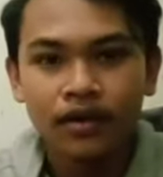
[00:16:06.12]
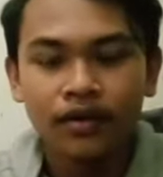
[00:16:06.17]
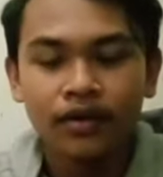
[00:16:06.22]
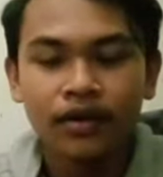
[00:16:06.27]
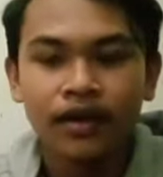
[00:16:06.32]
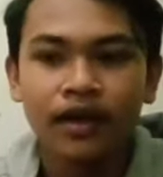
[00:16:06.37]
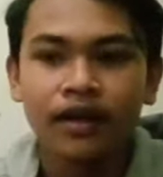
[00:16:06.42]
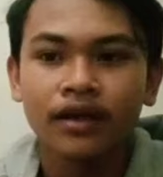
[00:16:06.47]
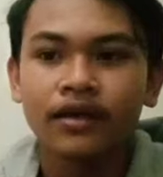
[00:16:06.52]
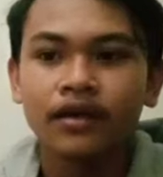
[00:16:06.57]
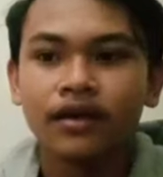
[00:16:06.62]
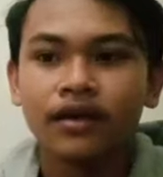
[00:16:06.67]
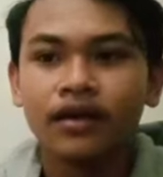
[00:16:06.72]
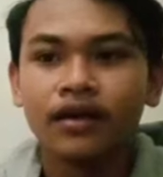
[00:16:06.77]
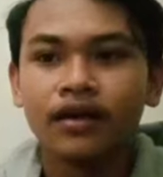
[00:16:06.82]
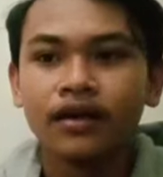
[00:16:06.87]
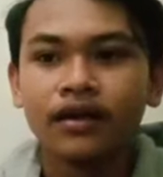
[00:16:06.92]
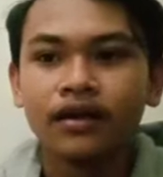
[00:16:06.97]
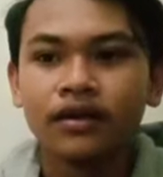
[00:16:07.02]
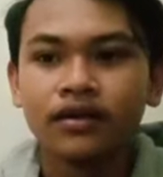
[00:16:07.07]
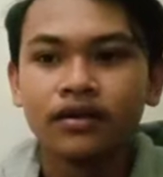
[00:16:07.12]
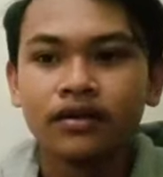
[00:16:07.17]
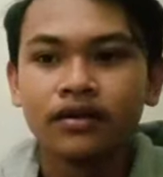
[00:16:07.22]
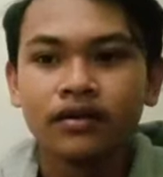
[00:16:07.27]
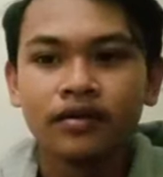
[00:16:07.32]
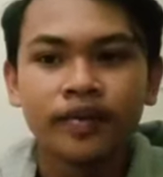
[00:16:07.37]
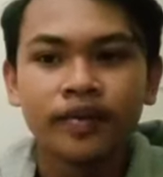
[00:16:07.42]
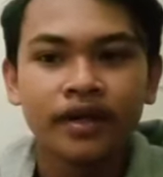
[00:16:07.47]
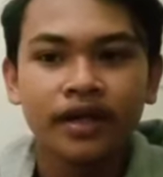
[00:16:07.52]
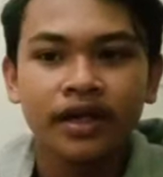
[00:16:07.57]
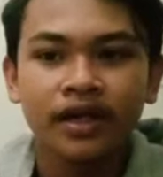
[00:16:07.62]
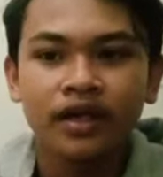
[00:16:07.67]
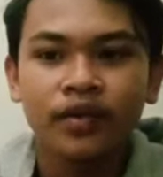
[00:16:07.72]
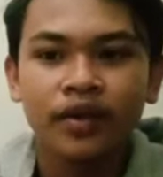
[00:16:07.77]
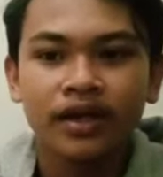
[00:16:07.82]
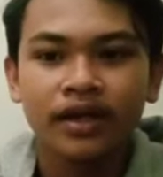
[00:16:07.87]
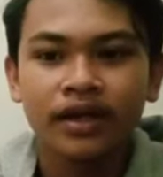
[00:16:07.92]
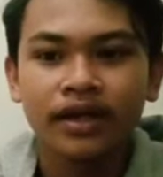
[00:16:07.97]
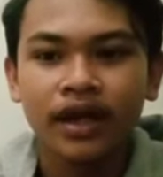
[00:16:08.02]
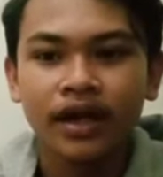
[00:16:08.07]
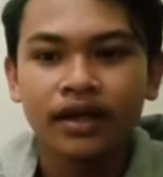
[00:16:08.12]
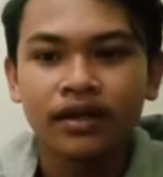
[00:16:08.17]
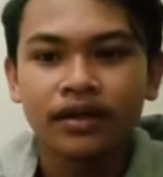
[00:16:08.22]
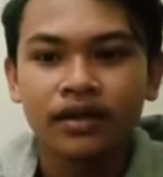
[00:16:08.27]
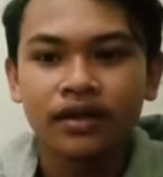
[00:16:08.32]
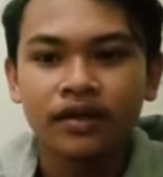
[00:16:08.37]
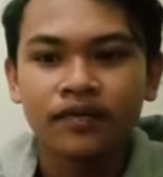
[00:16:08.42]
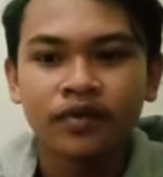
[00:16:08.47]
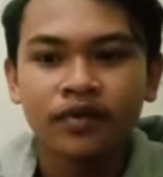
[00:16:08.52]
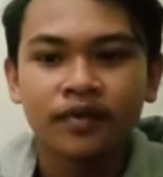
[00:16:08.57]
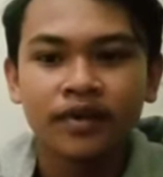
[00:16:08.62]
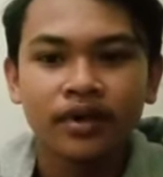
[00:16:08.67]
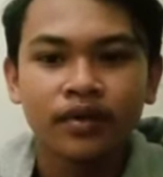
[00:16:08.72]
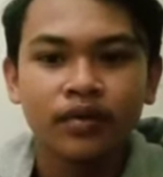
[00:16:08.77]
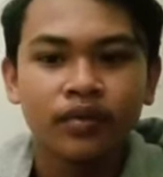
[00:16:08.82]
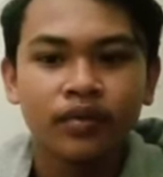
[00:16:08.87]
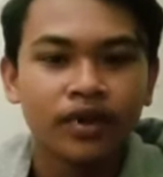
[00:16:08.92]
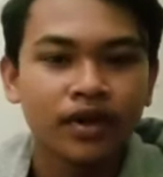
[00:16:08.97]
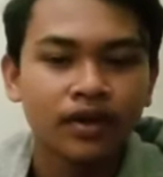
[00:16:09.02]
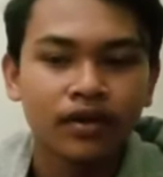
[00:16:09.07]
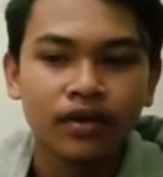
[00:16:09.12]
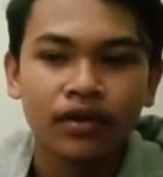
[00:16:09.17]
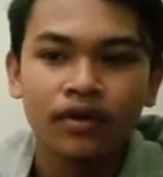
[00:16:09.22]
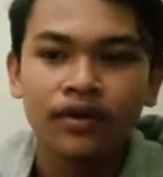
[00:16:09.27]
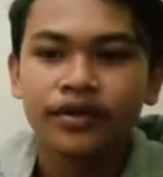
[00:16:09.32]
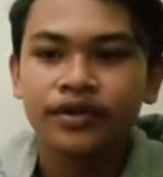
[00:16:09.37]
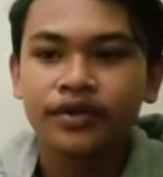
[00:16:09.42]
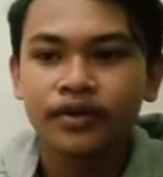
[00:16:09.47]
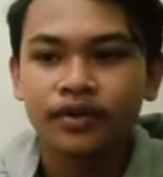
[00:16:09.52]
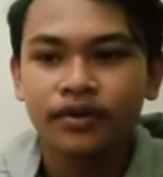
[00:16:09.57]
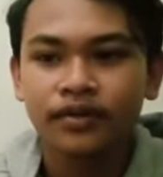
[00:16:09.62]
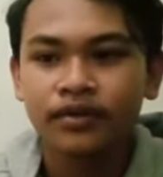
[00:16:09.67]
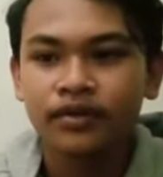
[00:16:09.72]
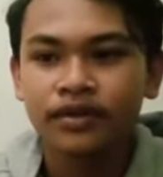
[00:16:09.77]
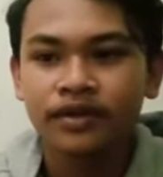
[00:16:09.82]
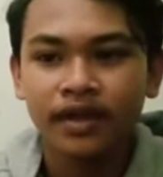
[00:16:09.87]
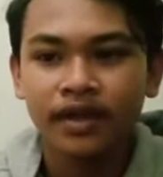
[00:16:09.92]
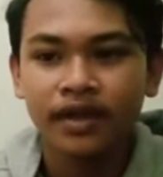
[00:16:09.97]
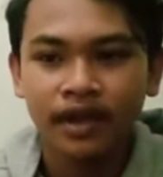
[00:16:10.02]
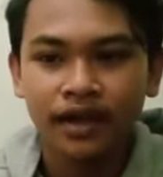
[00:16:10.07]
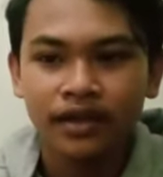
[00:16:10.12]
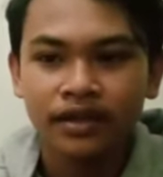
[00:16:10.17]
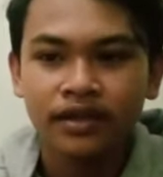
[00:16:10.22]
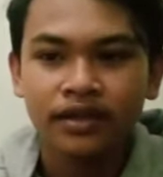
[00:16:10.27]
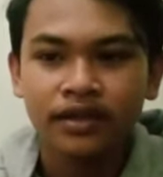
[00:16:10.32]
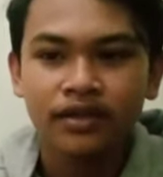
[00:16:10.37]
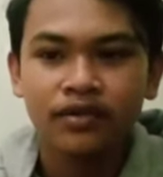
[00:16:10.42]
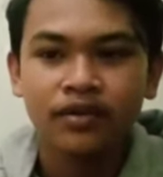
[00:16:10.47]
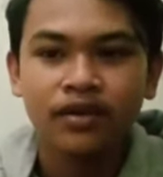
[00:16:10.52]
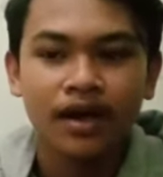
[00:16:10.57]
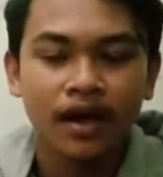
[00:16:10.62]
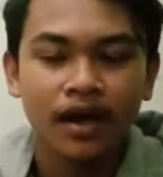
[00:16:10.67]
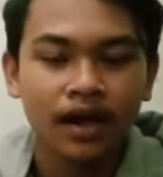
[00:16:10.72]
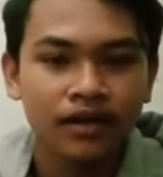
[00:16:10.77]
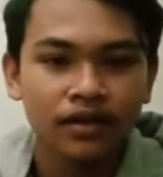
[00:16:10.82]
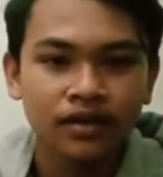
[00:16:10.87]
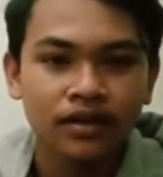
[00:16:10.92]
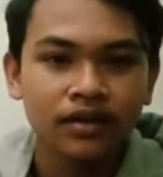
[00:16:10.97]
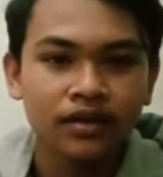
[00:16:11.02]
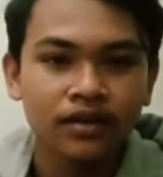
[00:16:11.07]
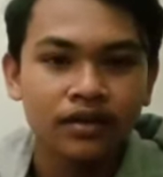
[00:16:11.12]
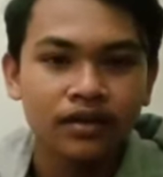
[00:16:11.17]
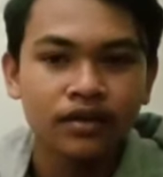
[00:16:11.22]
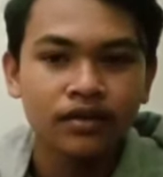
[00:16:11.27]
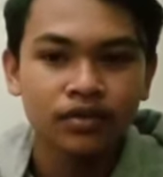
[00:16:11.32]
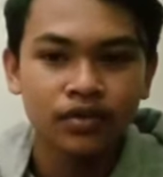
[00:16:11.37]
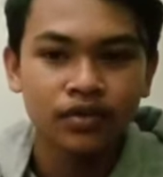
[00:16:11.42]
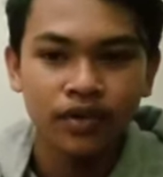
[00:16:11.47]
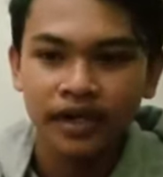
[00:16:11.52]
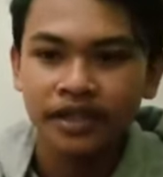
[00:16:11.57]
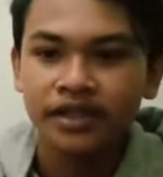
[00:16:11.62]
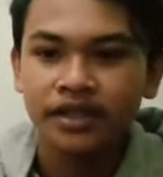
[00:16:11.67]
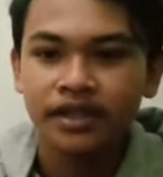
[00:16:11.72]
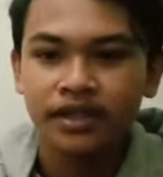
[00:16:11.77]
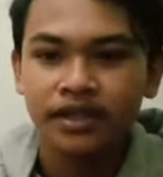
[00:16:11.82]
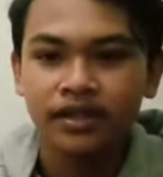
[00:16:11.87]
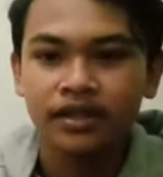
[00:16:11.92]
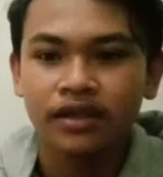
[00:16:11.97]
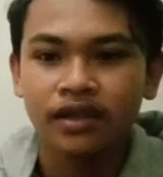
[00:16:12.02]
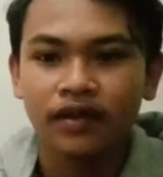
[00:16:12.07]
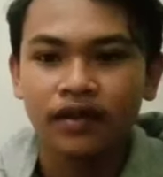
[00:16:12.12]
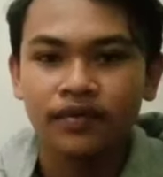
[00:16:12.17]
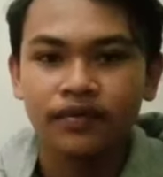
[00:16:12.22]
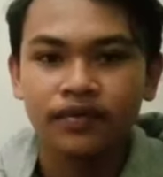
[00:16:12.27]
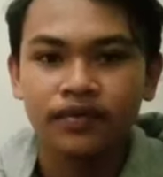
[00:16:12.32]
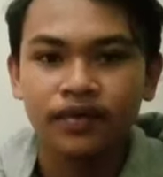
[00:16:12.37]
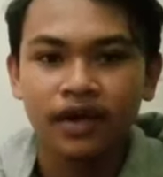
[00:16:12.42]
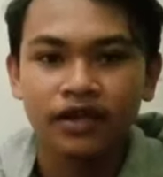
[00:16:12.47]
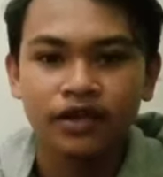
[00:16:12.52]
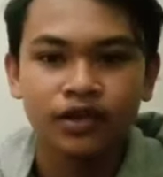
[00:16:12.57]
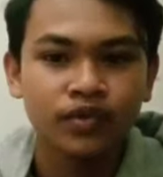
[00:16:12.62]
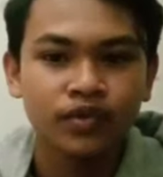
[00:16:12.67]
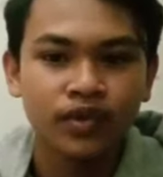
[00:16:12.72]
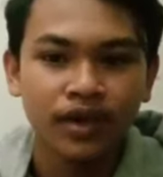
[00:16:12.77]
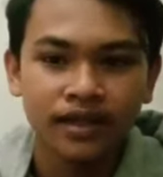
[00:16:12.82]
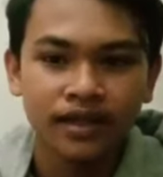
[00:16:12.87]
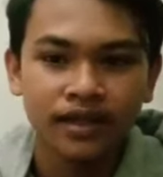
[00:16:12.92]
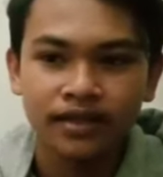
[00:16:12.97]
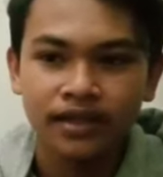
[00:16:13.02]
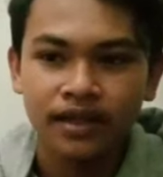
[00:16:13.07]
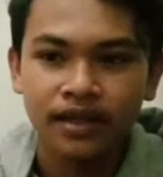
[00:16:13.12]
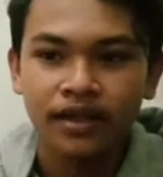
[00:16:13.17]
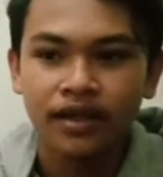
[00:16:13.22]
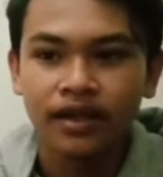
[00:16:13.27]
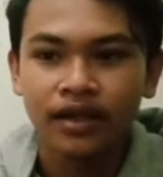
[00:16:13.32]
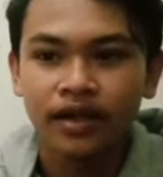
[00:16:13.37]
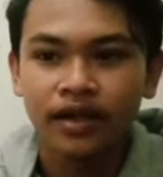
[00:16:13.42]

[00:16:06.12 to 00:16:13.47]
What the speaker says: Okay. Speaking quickly and informally will also tend to cut the duration of unstressed